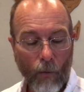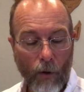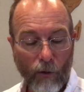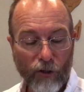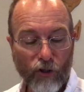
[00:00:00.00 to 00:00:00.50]

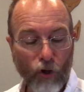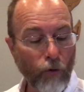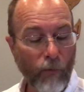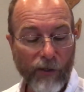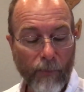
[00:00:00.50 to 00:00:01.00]
We will
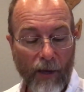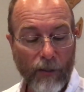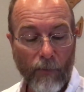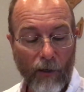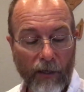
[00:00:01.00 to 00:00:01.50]
assume
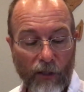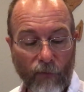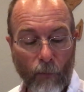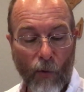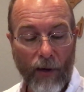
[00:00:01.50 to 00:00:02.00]
responsibilities
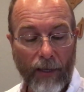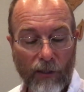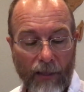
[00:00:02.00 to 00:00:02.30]
for bringing